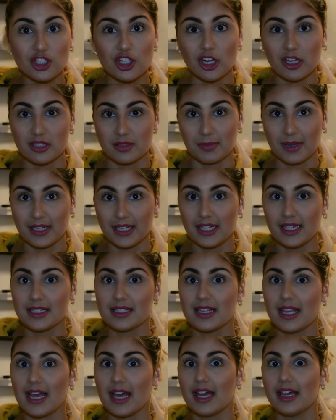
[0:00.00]

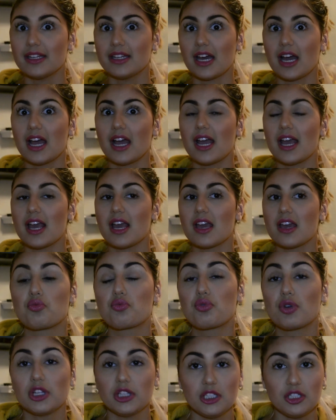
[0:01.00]
Cosmetics and I
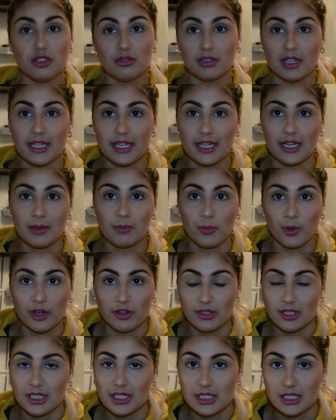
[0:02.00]
really do like it. I'm
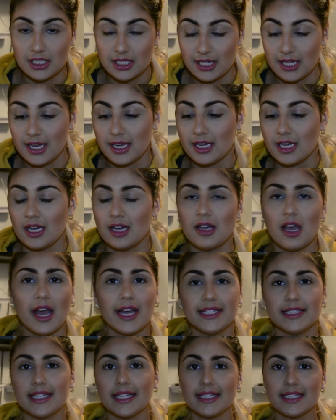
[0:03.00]
wearing it today.
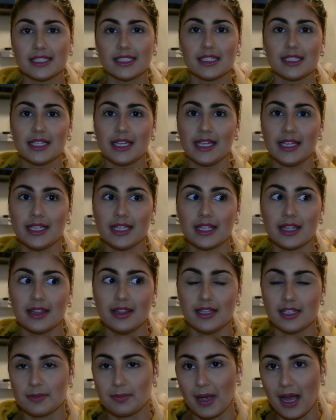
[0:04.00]
I like to take
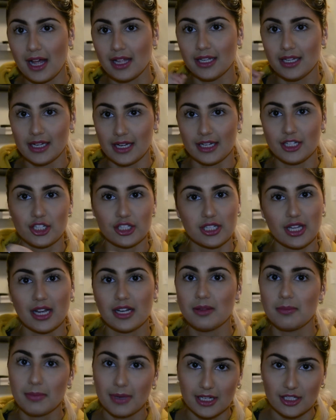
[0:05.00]
this palette and I just
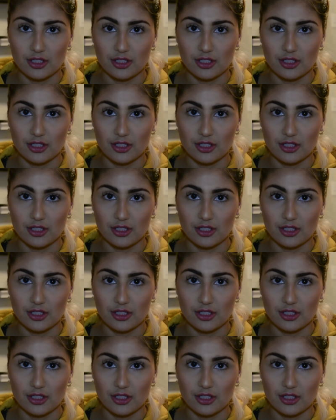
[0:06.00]
kind of mix